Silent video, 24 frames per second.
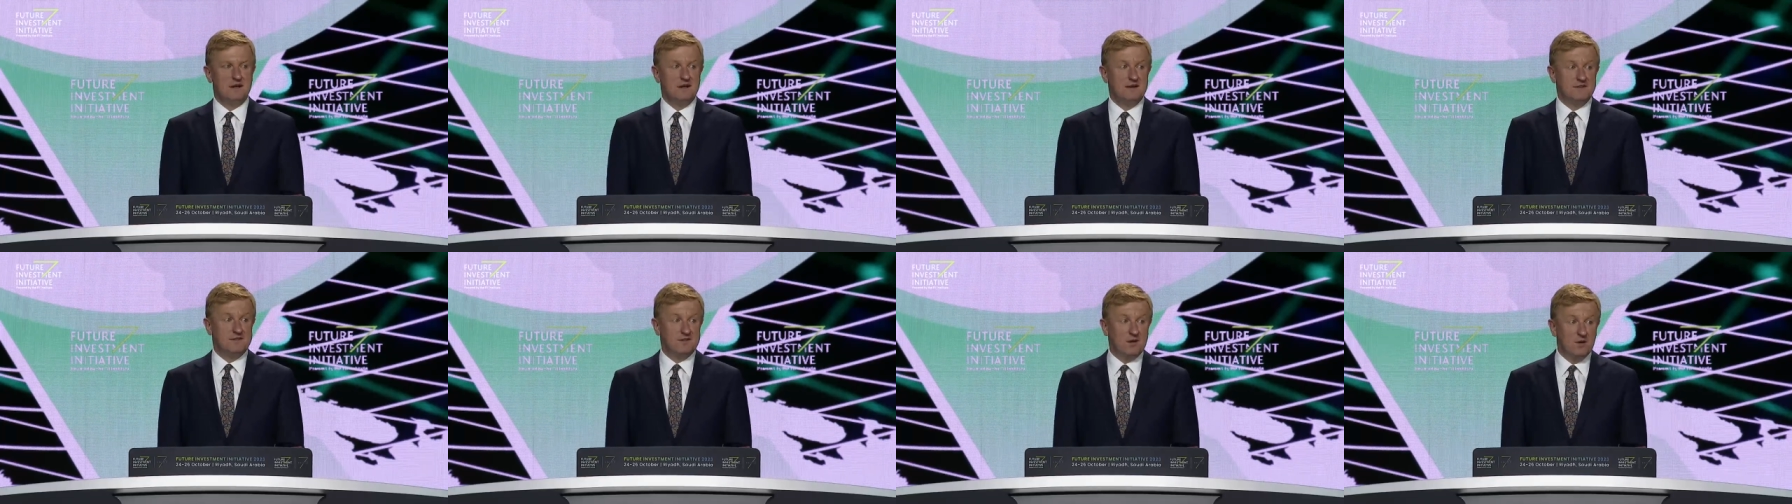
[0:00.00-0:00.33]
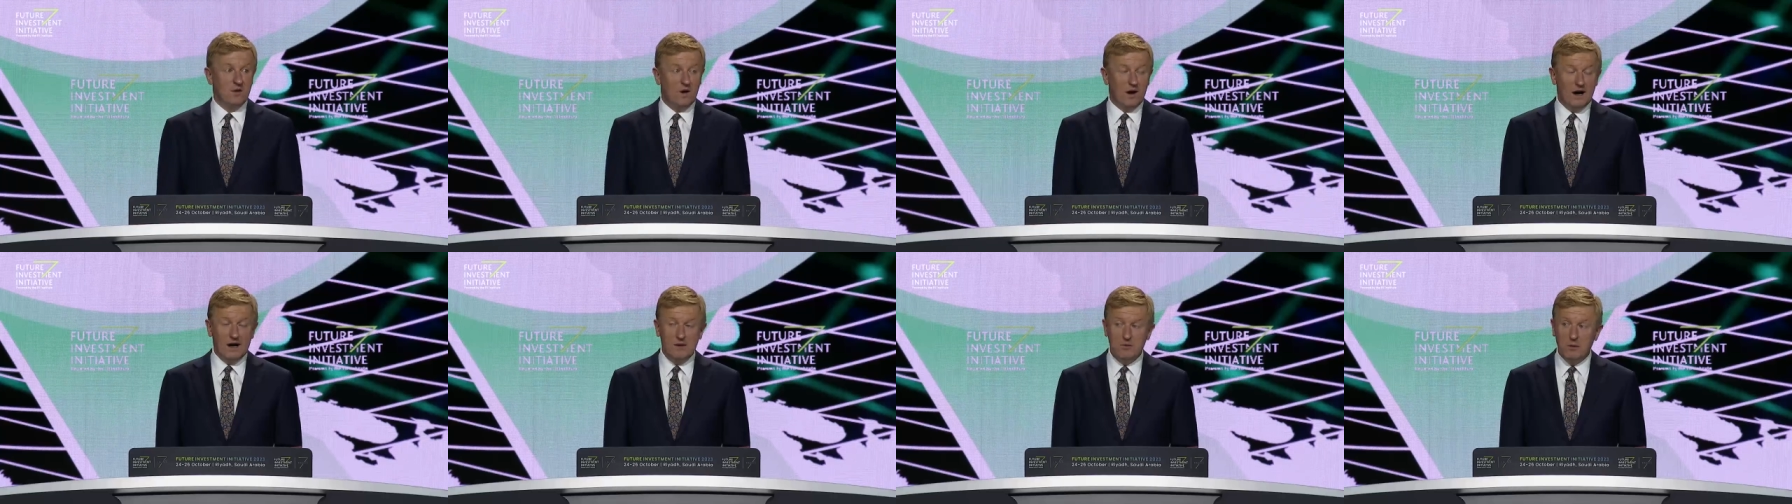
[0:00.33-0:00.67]
So
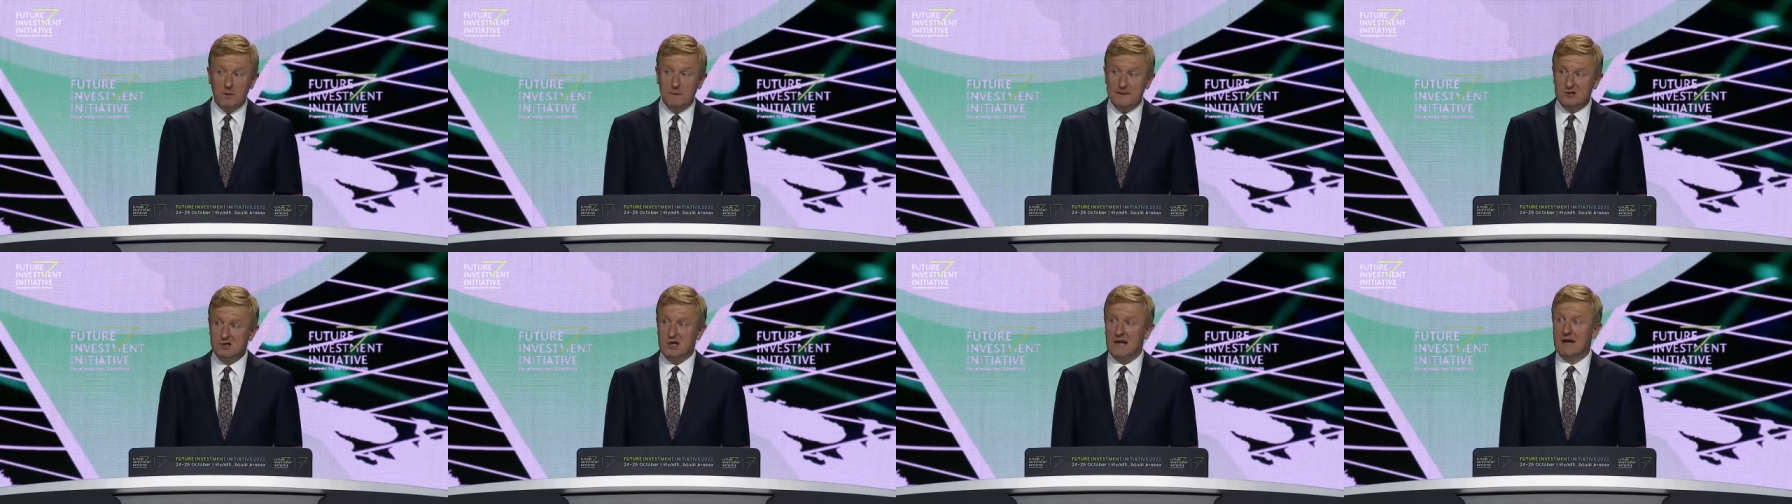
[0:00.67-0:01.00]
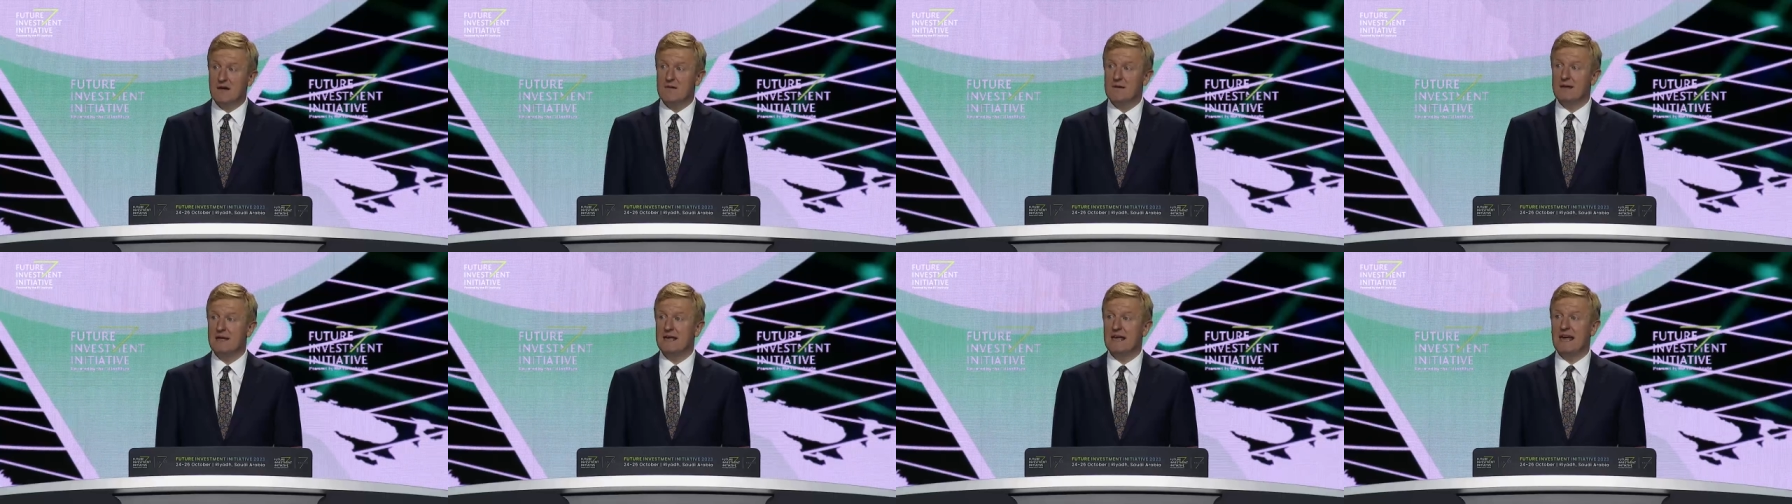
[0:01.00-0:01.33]
I will be
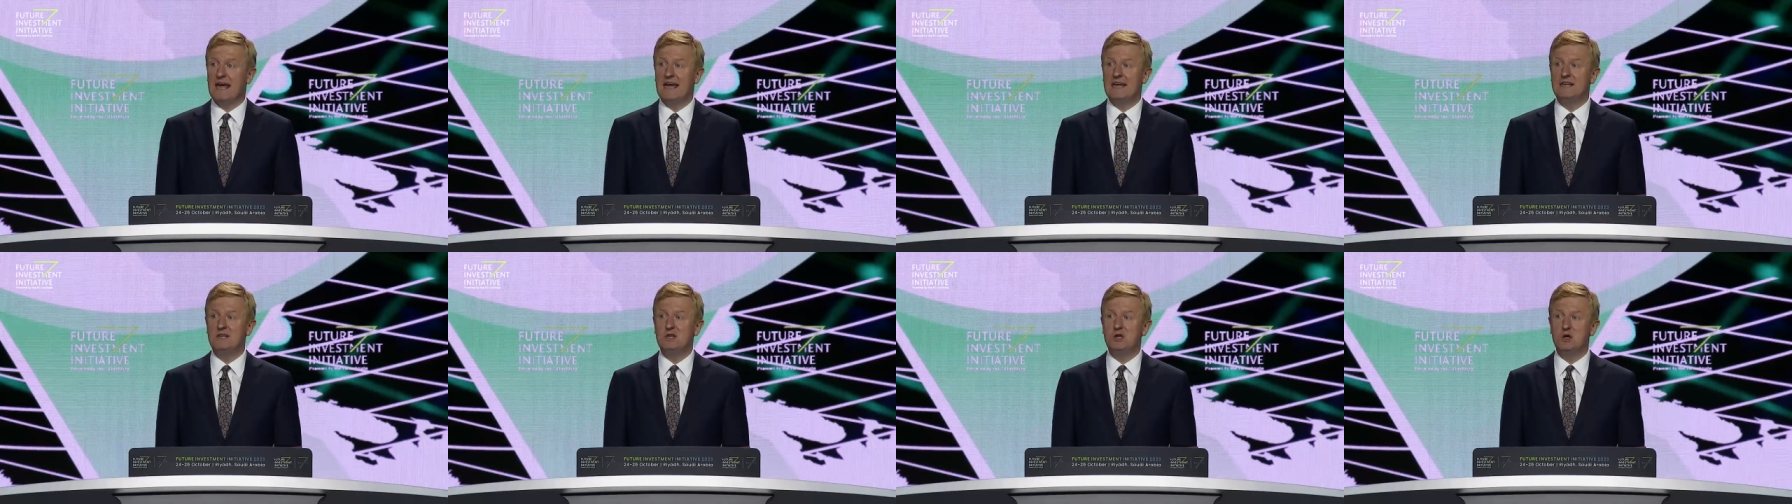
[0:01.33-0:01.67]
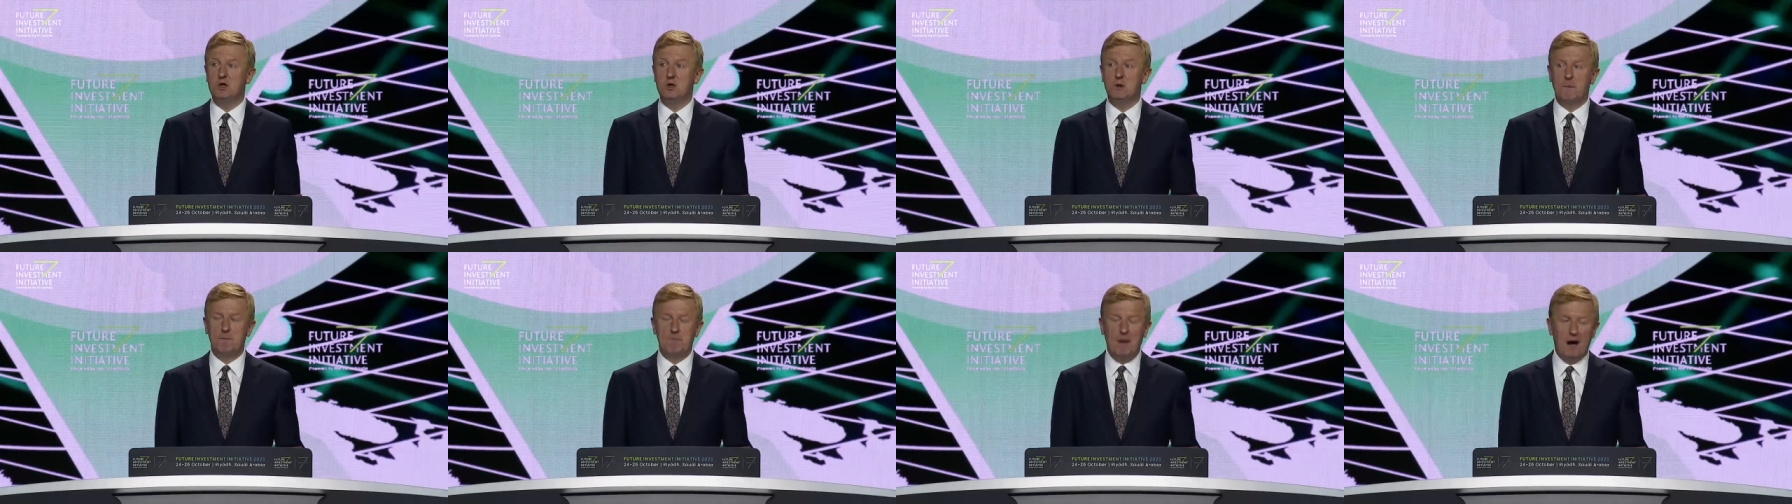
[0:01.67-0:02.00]
chairing a
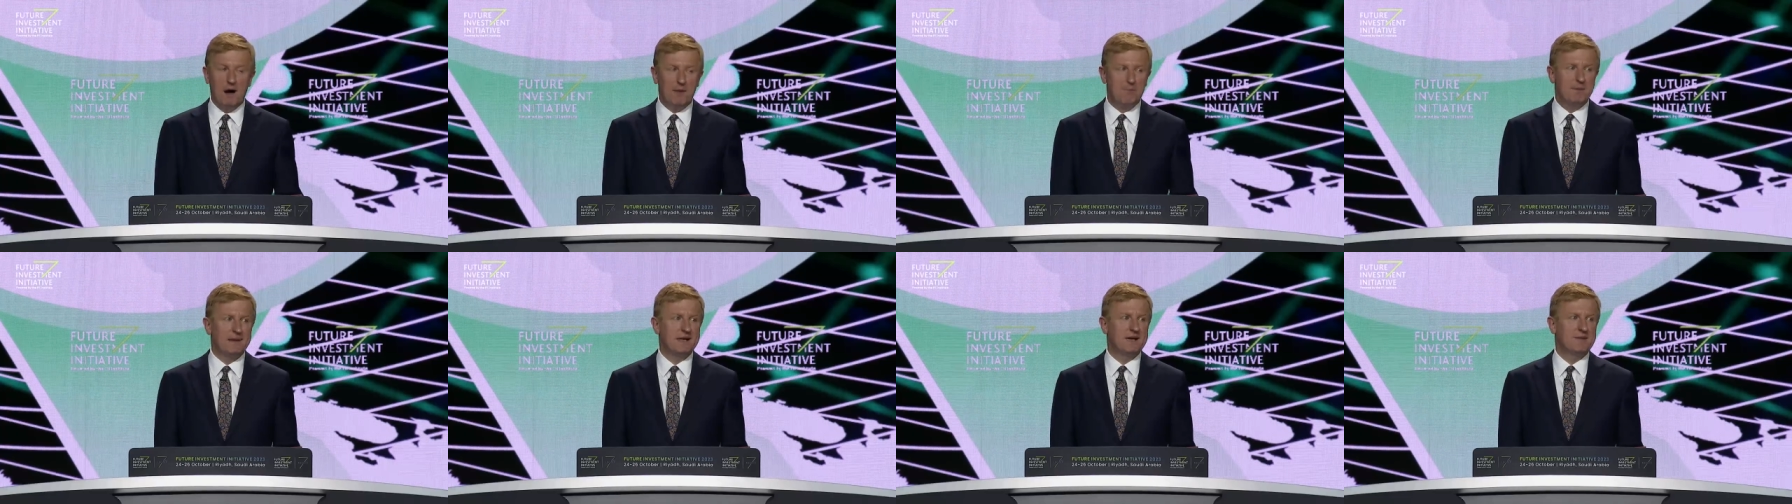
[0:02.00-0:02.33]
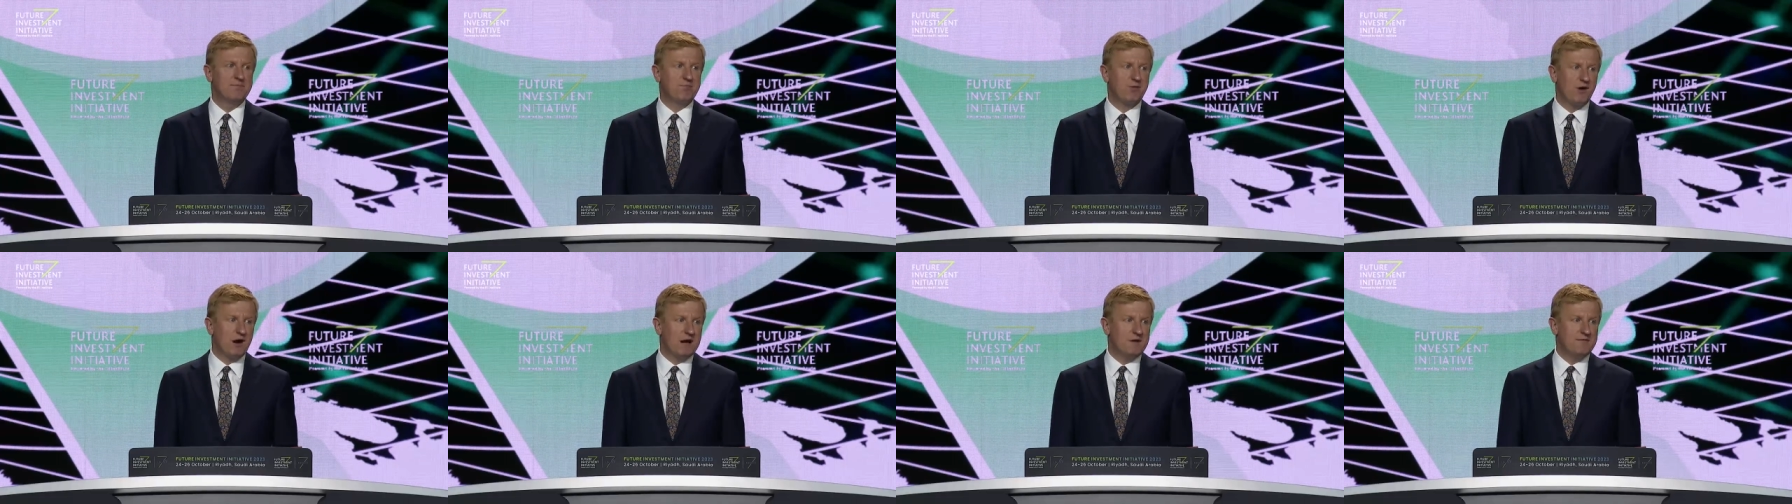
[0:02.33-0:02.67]
new public
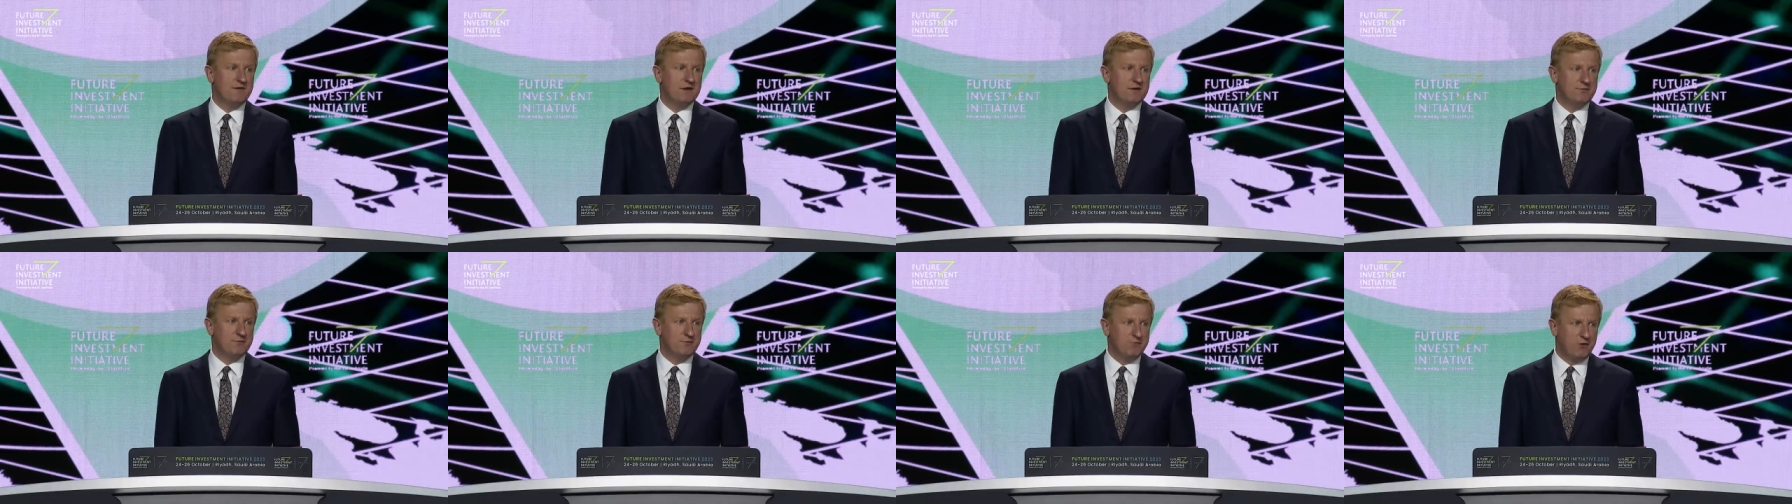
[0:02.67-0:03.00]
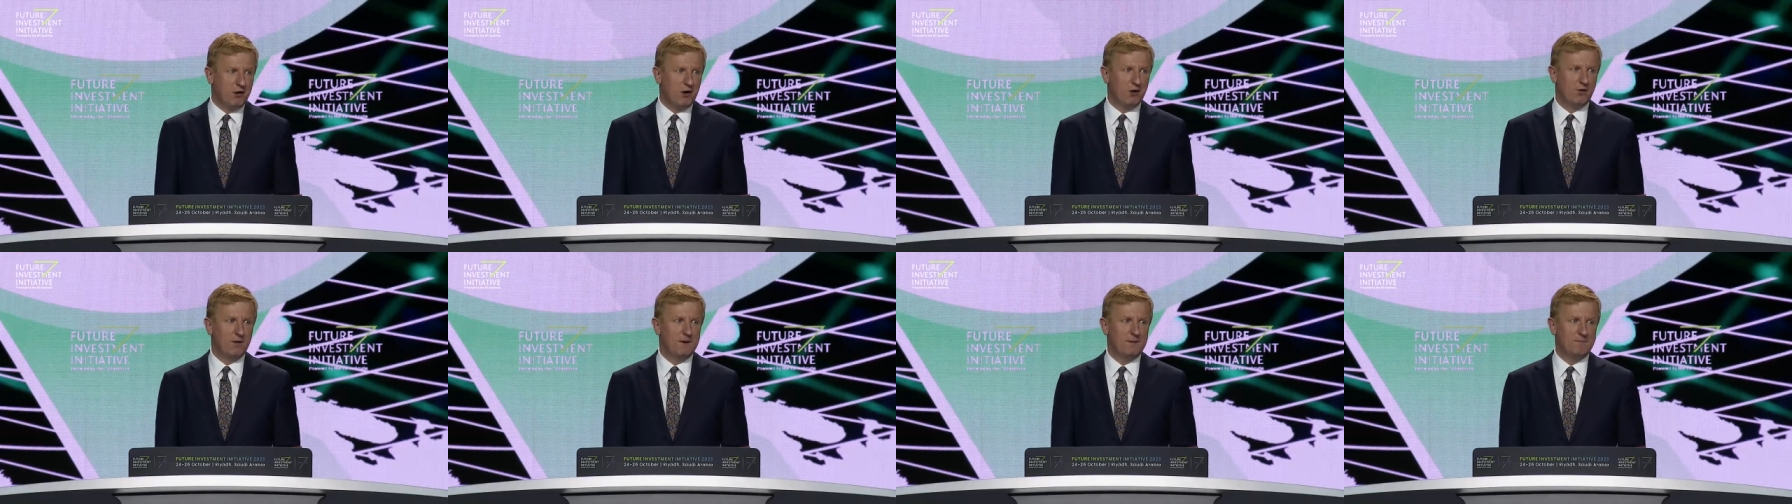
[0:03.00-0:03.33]
private
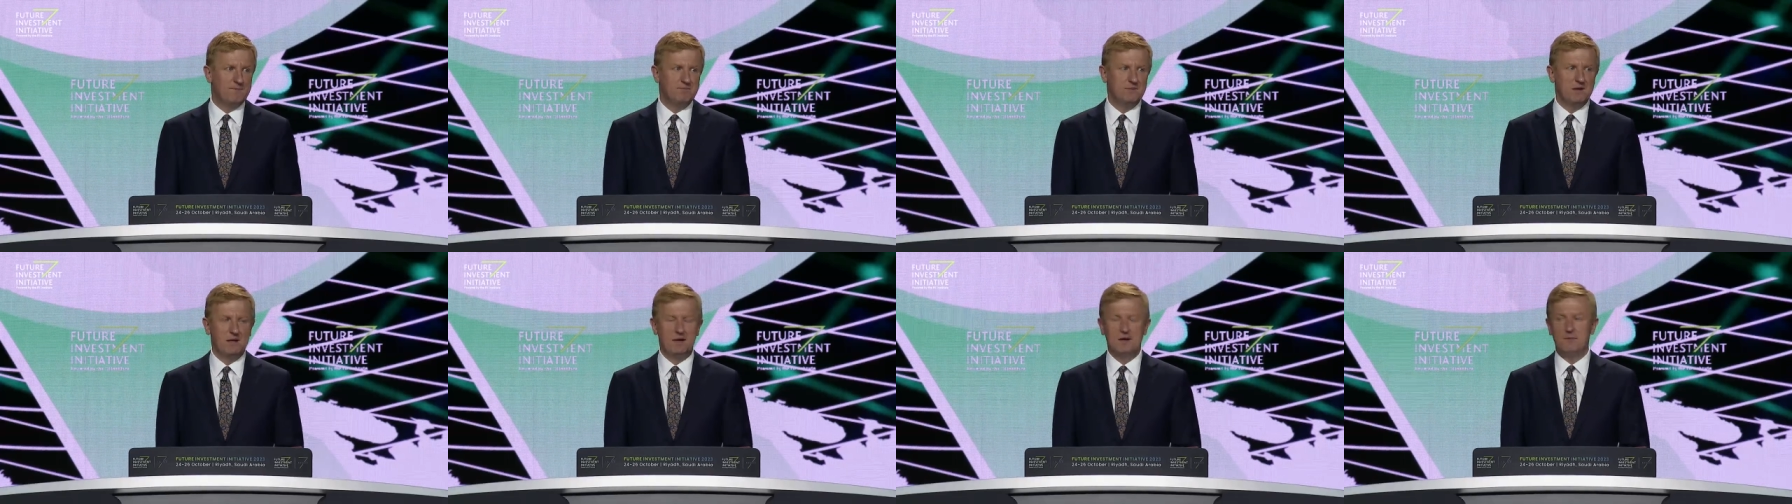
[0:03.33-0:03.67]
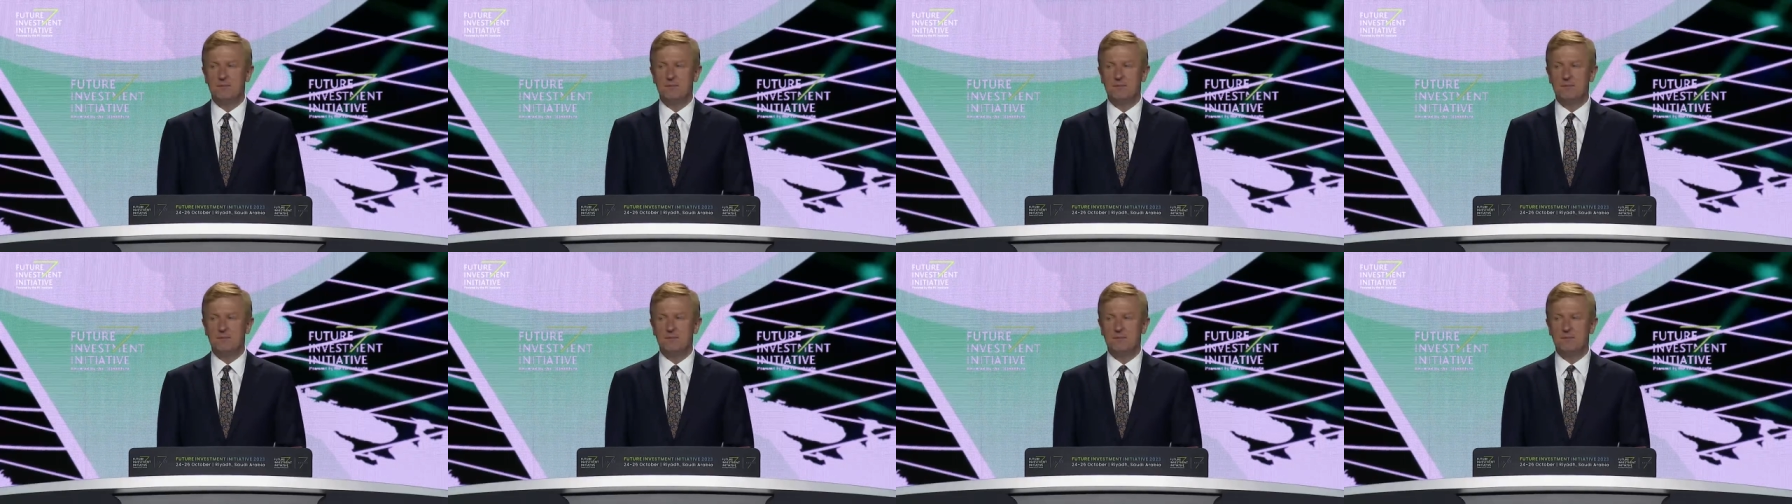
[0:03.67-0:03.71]
forum